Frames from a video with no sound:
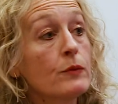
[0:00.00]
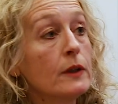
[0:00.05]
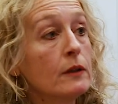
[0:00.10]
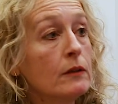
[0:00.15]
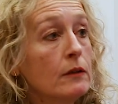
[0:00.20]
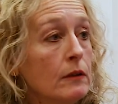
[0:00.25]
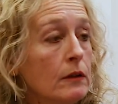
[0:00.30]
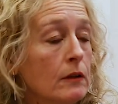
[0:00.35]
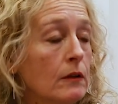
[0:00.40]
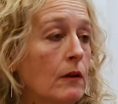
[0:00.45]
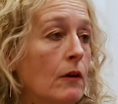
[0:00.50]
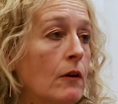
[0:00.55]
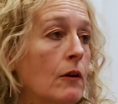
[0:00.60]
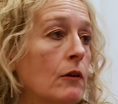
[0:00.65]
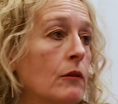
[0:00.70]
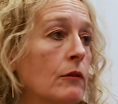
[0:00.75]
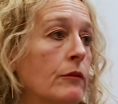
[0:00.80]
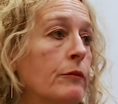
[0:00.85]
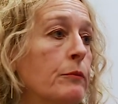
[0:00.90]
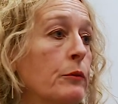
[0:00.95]
wheel
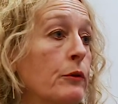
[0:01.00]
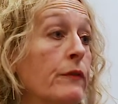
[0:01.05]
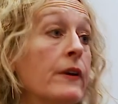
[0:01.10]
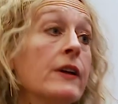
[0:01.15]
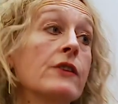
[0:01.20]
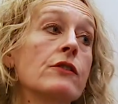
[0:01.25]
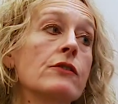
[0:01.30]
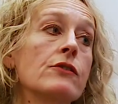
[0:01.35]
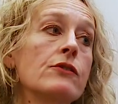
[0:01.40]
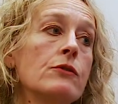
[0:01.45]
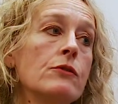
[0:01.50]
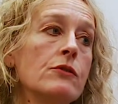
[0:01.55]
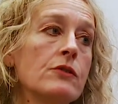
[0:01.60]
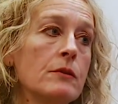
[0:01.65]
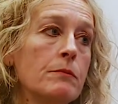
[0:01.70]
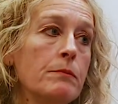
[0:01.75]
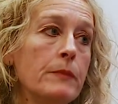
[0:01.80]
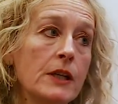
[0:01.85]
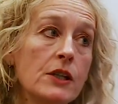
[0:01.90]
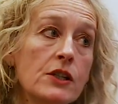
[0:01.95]
of Professor
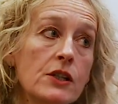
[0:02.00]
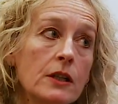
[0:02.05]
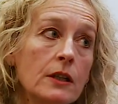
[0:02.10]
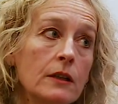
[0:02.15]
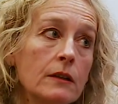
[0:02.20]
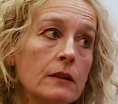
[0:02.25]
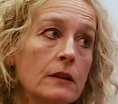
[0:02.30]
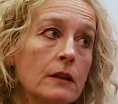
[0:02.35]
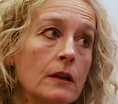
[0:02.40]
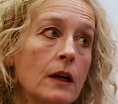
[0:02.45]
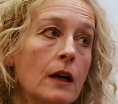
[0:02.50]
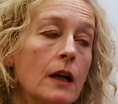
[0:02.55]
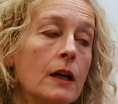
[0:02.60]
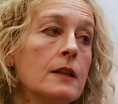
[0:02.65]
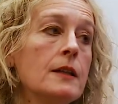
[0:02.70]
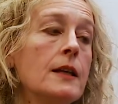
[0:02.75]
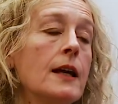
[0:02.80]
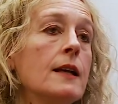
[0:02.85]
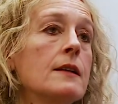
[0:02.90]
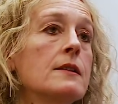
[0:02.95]
Susan Michie
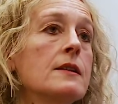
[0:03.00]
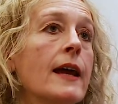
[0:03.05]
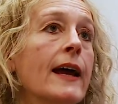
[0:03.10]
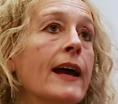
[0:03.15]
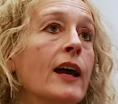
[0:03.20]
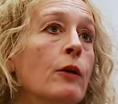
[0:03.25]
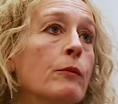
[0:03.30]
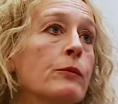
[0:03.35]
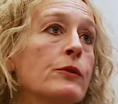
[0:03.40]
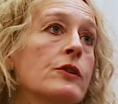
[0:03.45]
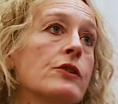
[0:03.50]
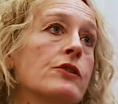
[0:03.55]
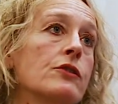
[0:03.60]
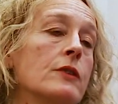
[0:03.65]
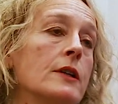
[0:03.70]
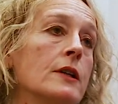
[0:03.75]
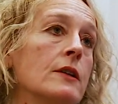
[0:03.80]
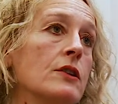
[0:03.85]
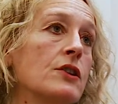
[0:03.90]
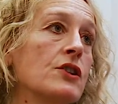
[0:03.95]
that helps us
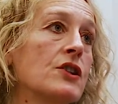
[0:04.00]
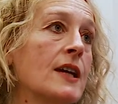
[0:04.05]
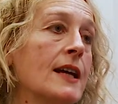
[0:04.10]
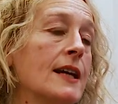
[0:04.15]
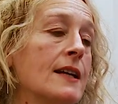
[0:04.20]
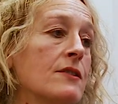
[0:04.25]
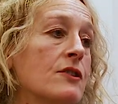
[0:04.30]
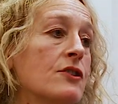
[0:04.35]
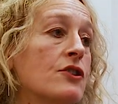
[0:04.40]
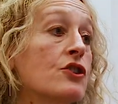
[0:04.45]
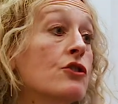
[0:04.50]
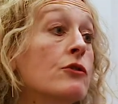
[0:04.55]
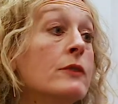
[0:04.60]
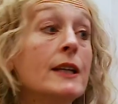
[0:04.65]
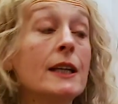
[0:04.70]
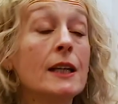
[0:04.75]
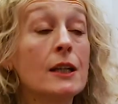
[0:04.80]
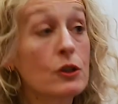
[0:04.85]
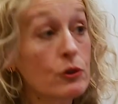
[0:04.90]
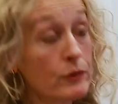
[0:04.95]
to understand
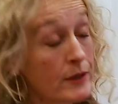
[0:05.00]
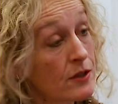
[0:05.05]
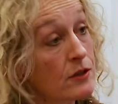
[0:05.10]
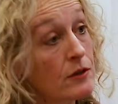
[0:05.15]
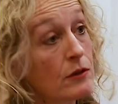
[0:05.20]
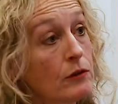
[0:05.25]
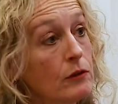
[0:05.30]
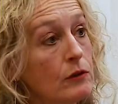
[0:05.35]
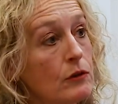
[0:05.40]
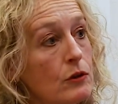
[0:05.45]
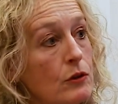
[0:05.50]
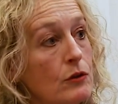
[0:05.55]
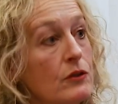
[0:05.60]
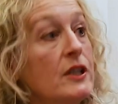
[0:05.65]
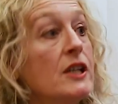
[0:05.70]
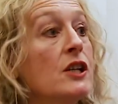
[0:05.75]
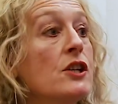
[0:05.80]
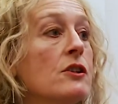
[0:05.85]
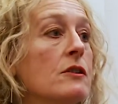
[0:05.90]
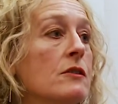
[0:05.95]
three critical
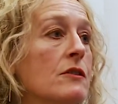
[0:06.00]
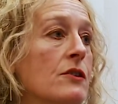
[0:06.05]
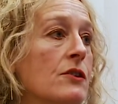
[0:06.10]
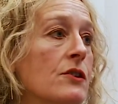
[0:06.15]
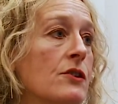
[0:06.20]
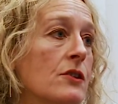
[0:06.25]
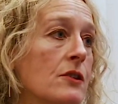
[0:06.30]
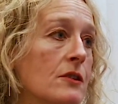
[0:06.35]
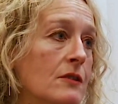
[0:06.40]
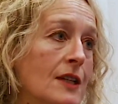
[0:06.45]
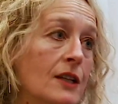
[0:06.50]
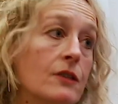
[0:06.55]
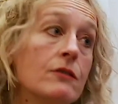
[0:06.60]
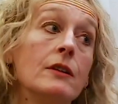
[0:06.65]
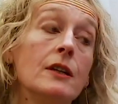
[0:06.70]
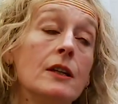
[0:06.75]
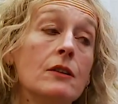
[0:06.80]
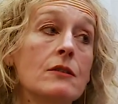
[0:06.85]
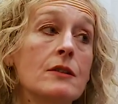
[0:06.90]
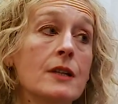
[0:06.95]
conditions that
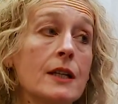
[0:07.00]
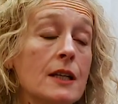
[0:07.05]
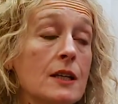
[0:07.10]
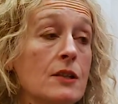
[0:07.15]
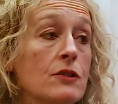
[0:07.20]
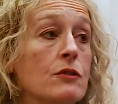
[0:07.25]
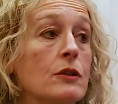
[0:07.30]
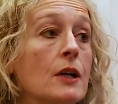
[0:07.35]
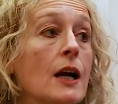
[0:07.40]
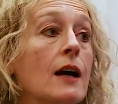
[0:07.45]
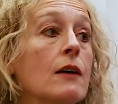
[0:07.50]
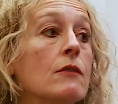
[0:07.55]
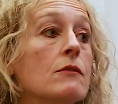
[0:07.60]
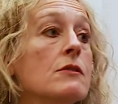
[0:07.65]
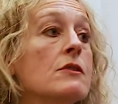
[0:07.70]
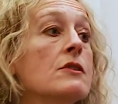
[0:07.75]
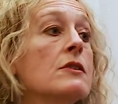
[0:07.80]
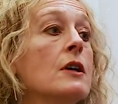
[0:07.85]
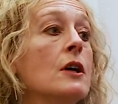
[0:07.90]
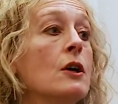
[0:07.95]
we need to take into
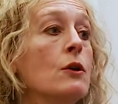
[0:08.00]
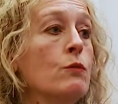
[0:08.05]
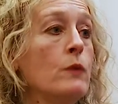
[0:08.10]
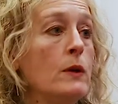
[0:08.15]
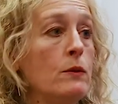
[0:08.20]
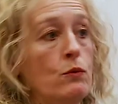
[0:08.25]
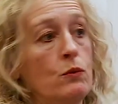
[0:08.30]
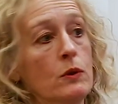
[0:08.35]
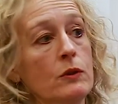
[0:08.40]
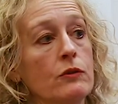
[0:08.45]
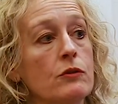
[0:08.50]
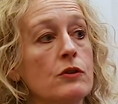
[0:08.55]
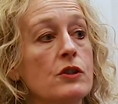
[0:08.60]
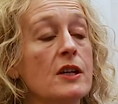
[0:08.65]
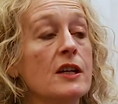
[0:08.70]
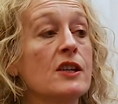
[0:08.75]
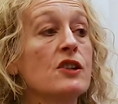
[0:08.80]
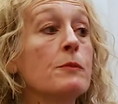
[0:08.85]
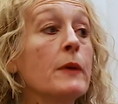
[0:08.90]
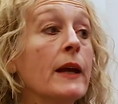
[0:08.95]
account when we want to
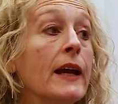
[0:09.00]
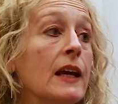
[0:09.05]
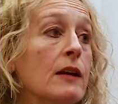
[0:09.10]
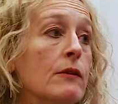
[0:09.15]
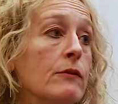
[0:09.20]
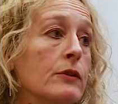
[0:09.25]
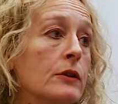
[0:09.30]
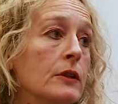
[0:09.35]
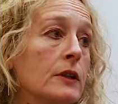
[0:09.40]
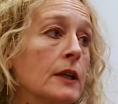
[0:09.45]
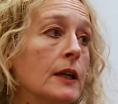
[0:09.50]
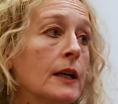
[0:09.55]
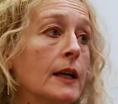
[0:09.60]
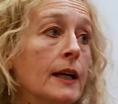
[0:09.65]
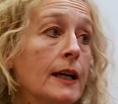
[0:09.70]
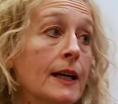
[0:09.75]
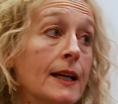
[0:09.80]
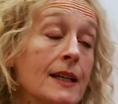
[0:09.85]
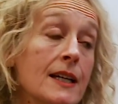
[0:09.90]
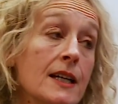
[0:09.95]
change behavior.
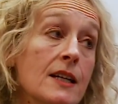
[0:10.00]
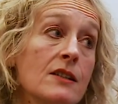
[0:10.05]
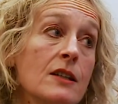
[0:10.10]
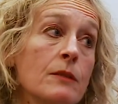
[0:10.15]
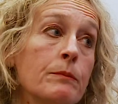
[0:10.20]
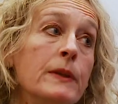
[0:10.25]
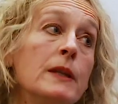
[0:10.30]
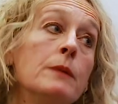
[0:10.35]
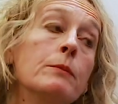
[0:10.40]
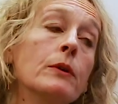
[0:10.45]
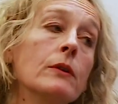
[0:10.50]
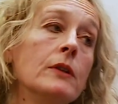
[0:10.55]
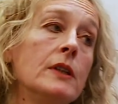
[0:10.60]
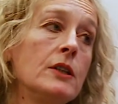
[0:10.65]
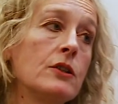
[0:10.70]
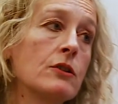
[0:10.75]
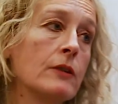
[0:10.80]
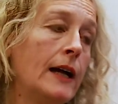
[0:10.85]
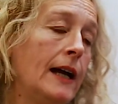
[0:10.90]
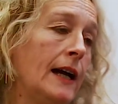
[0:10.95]
It is that people
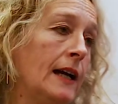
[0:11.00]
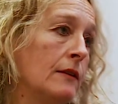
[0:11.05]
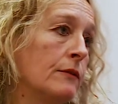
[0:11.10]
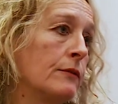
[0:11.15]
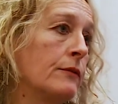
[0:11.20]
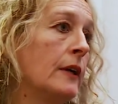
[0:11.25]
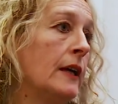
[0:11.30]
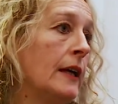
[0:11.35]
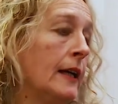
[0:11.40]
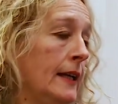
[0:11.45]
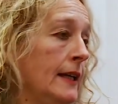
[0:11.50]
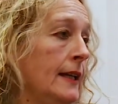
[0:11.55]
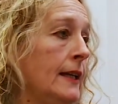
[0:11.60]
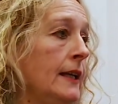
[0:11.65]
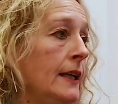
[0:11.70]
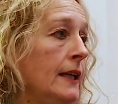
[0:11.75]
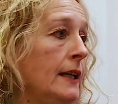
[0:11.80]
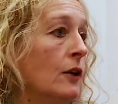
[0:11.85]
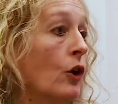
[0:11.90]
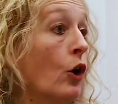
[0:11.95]
need to have
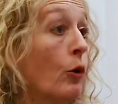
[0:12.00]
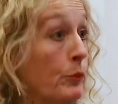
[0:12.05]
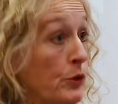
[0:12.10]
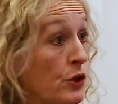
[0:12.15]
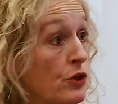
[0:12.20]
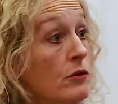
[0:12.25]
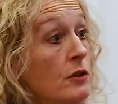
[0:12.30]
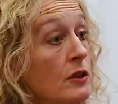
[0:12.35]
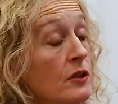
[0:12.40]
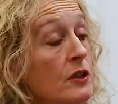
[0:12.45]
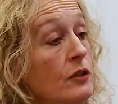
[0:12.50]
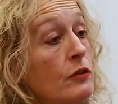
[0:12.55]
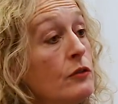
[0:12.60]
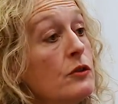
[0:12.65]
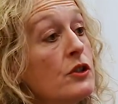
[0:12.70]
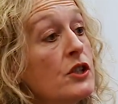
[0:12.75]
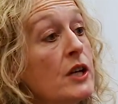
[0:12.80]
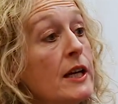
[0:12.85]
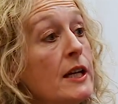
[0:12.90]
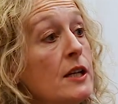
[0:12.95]
the opportunity
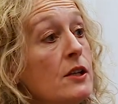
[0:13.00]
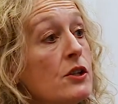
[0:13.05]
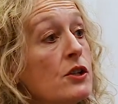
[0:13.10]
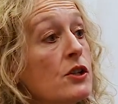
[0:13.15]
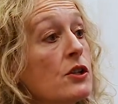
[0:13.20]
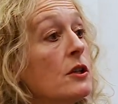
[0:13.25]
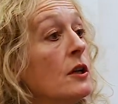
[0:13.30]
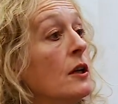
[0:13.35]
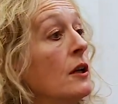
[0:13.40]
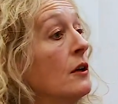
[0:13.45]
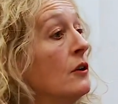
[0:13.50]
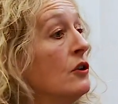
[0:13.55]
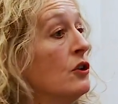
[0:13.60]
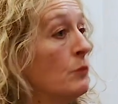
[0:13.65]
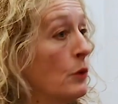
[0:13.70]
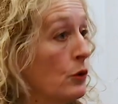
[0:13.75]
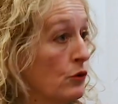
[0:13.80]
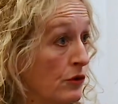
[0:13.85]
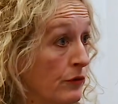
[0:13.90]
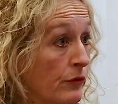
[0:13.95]
to change,
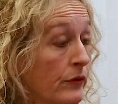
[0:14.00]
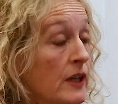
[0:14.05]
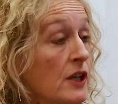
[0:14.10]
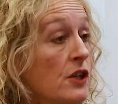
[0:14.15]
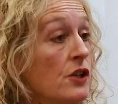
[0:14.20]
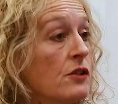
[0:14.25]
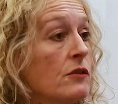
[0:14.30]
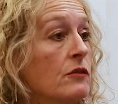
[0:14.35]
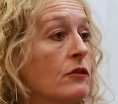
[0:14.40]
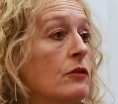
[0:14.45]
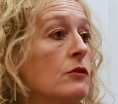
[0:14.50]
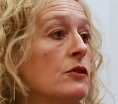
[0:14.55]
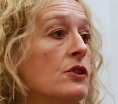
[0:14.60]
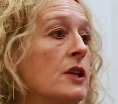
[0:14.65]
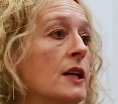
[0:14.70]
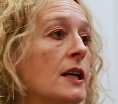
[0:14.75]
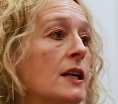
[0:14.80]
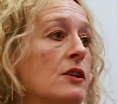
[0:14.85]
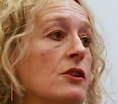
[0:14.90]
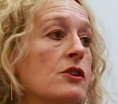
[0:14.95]
the motivation to
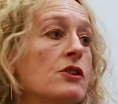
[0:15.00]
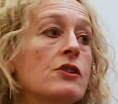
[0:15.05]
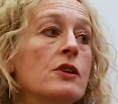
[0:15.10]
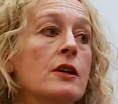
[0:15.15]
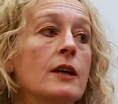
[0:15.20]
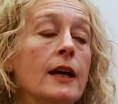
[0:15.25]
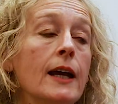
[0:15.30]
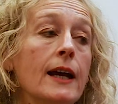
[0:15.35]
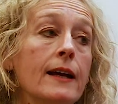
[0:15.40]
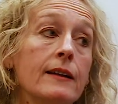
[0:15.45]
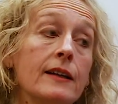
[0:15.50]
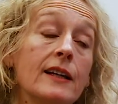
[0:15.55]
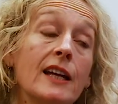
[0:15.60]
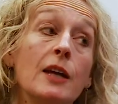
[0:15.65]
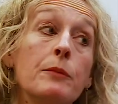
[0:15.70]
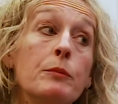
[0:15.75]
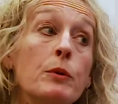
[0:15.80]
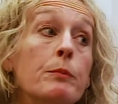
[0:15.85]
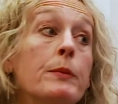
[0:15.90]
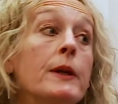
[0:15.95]
change, and the
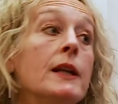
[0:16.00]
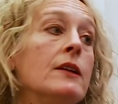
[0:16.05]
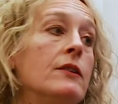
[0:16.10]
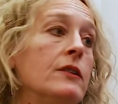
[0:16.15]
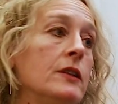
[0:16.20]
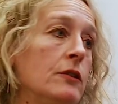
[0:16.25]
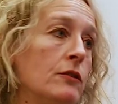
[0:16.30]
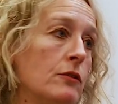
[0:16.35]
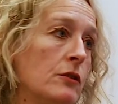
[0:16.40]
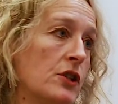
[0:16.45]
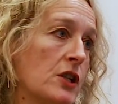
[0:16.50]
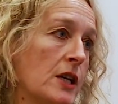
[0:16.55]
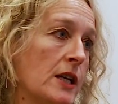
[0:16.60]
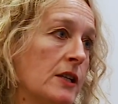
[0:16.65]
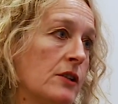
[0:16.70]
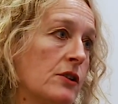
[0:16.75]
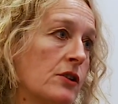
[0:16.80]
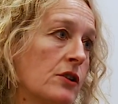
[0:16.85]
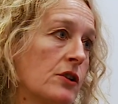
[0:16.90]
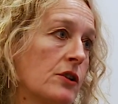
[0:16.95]
capability to
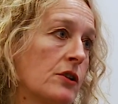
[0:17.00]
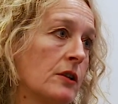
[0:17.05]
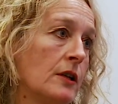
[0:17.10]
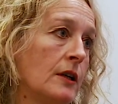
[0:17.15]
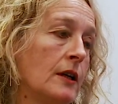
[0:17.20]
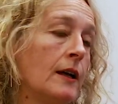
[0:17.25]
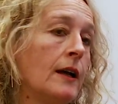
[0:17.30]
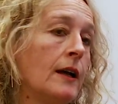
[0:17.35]
change.